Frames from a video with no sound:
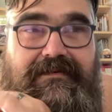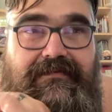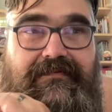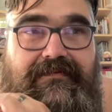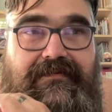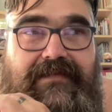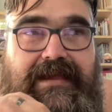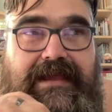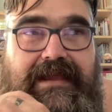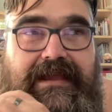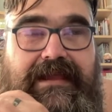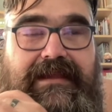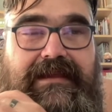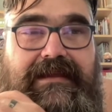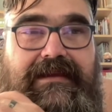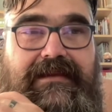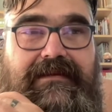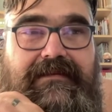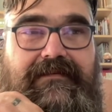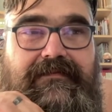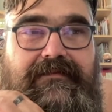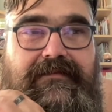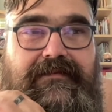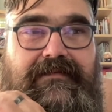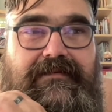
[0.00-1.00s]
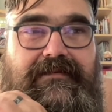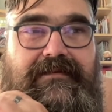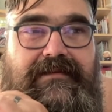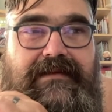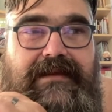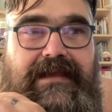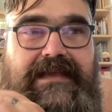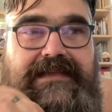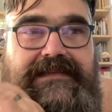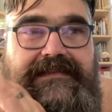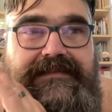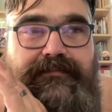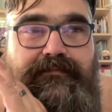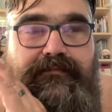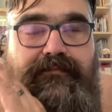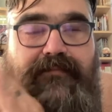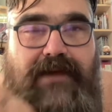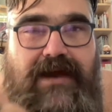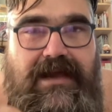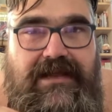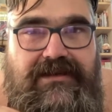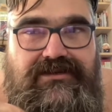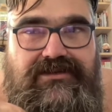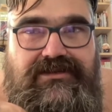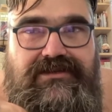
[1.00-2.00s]
Like, as
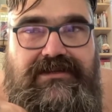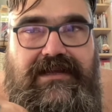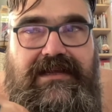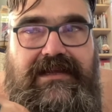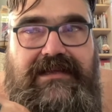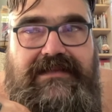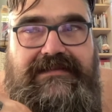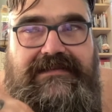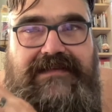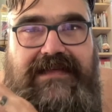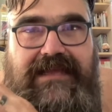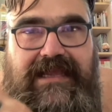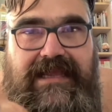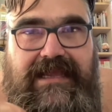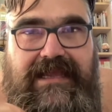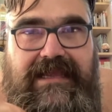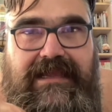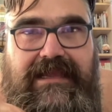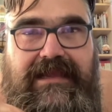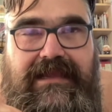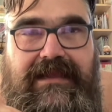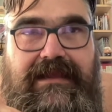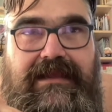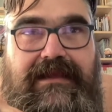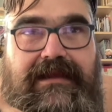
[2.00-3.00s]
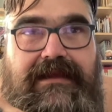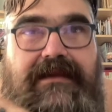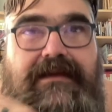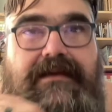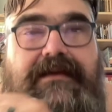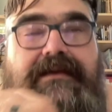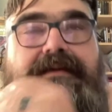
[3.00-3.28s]
much as he,